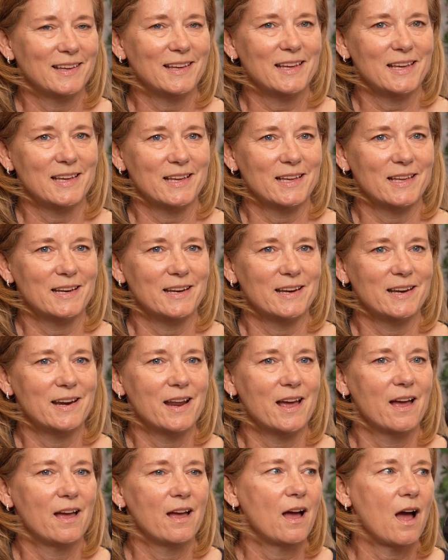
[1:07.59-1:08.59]
in
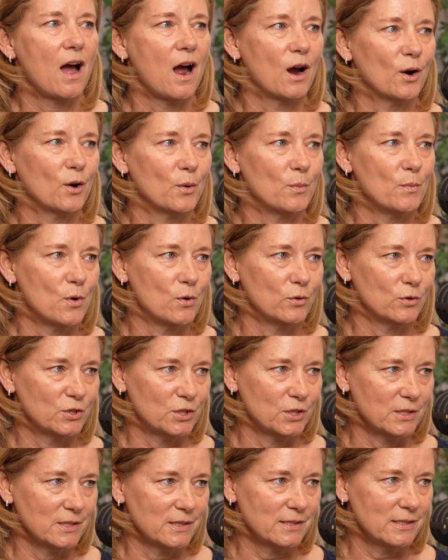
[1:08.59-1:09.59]
our
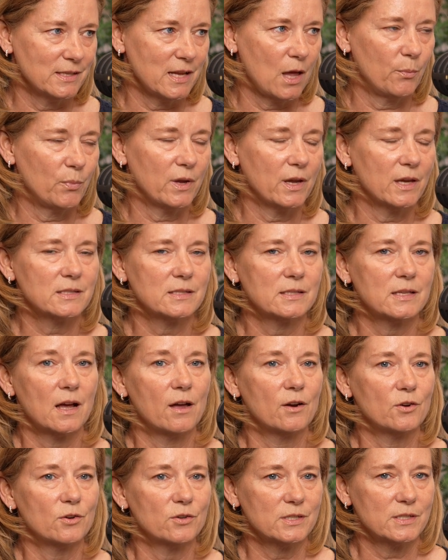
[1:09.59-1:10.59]
emotions, helping us to
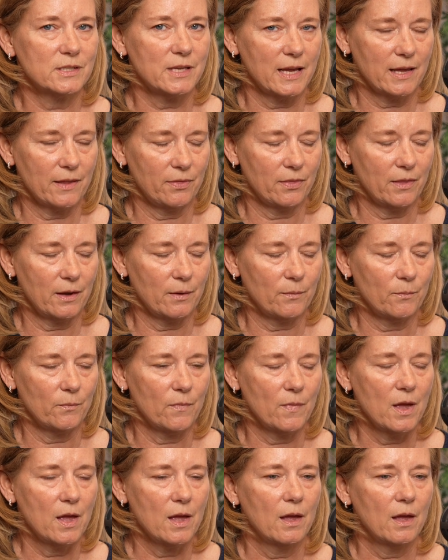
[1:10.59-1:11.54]
understand them,